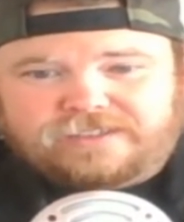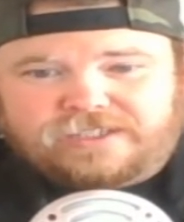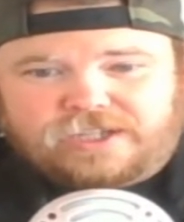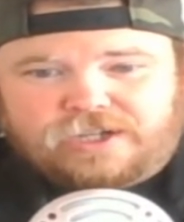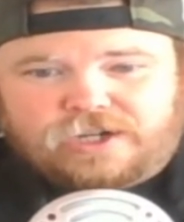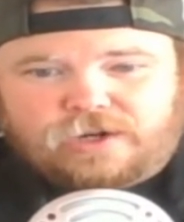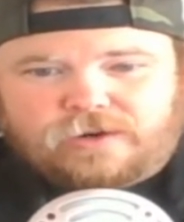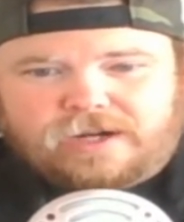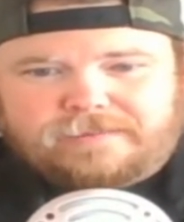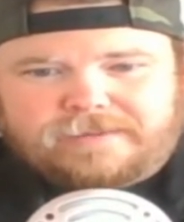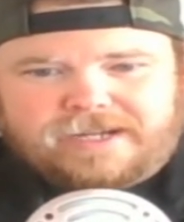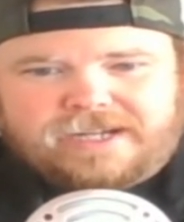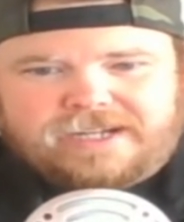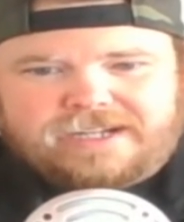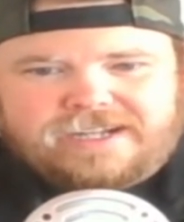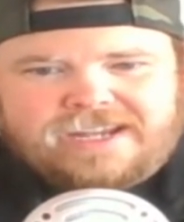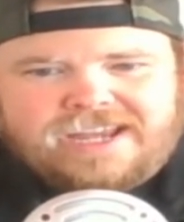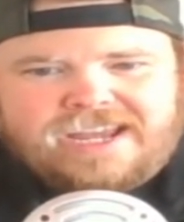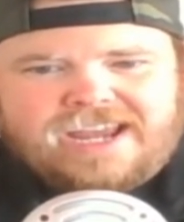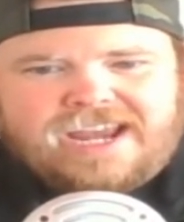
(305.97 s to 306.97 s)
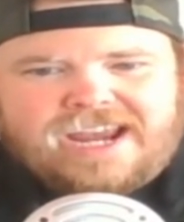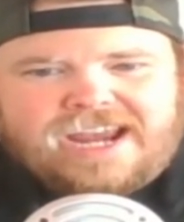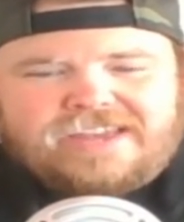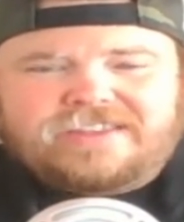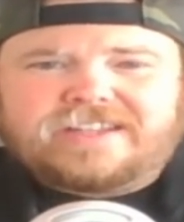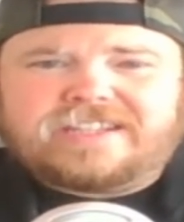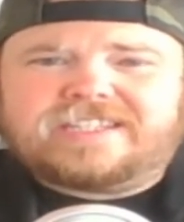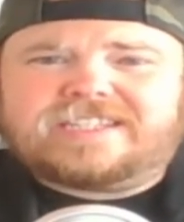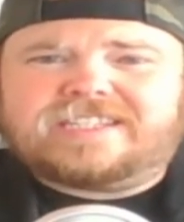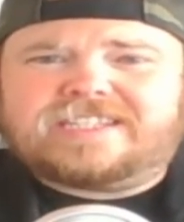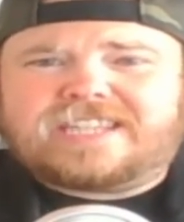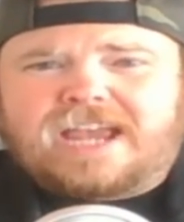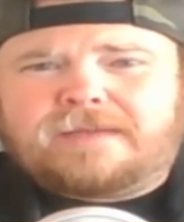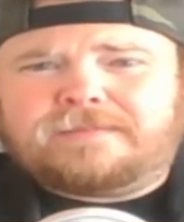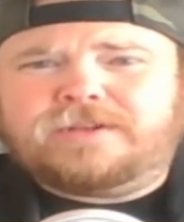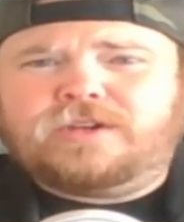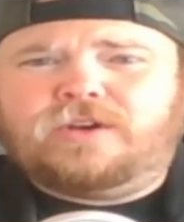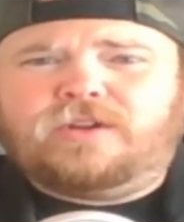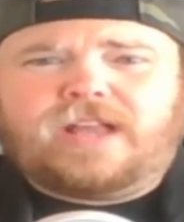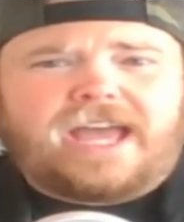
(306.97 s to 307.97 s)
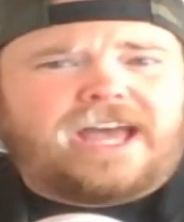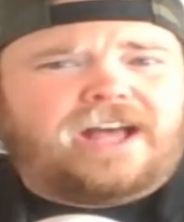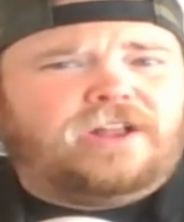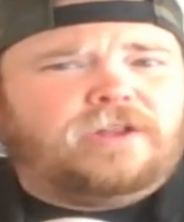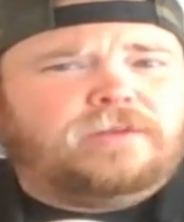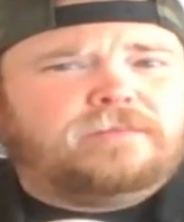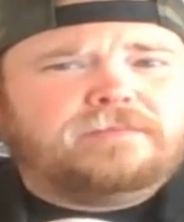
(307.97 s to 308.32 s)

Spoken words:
You know what I mean? And then Samuel L.